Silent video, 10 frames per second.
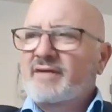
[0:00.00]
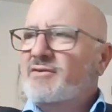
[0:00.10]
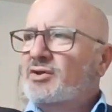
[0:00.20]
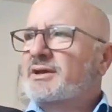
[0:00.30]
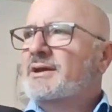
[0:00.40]
We're
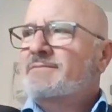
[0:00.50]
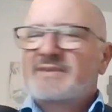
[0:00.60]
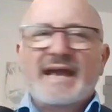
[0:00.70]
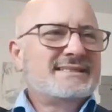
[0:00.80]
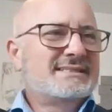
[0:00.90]
going to have all the
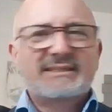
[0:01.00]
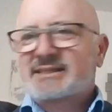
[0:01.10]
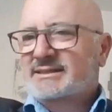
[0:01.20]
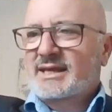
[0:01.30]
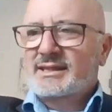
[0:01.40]
nicest
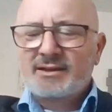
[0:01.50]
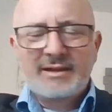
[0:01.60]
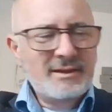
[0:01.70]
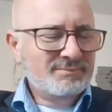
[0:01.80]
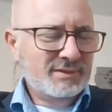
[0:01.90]
listings on
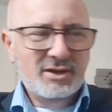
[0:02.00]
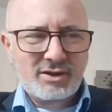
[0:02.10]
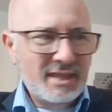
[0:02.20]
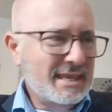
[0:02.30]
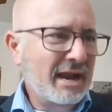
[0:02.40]
the,
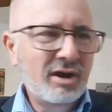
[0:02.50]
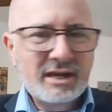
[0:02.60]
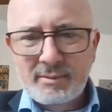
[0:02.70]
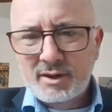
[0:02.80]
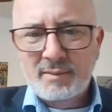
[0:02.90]
you know, in the
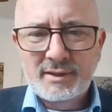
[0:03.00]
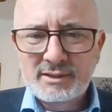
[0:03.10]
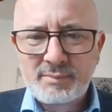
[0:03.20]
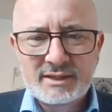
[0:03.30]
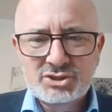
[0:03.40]
area coming up
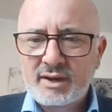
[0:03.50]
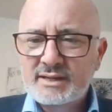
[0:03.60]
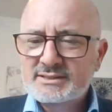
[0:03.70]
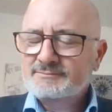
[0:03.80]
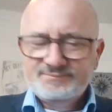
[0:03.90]
on the big
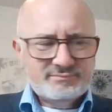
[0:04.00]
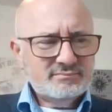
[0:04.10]
screens.